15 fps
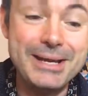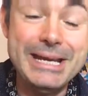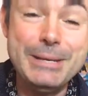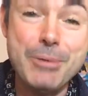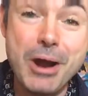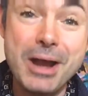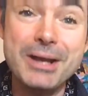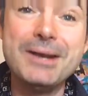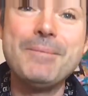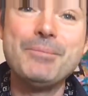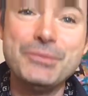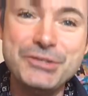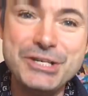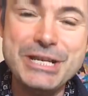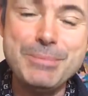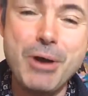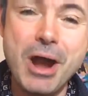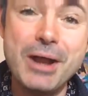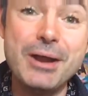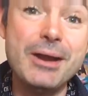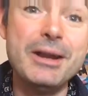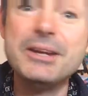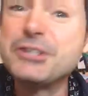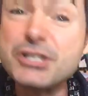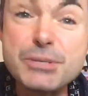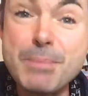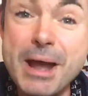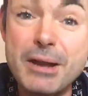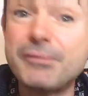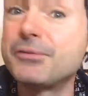E minor, D minor, and it
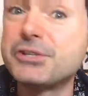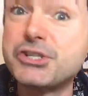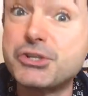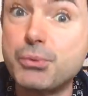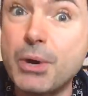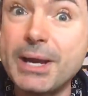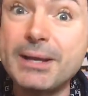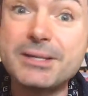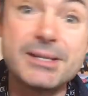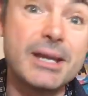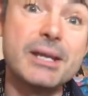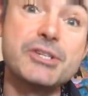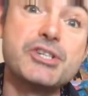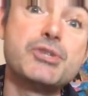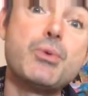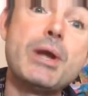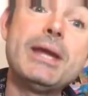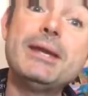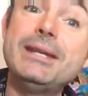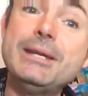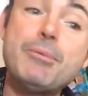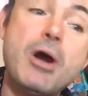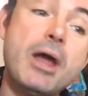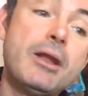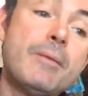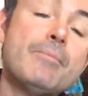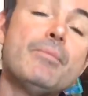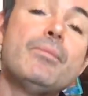doesn't matter if it's swing. Say it's swing in E minor.